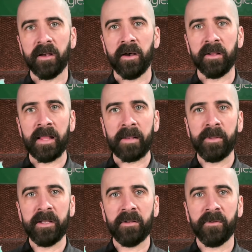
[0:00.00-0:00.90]
Unlike
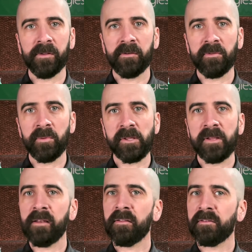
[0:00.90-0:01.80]
pleated filters, which
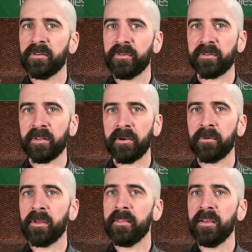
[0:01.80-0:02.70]
tend to surface
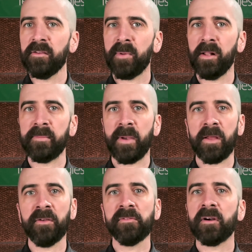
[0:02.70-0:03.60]
load, these
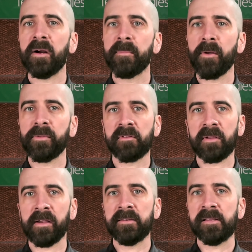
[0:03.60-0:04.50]
polypanels are both
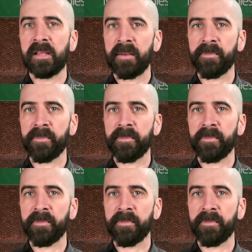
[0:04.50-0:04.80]
designed to depth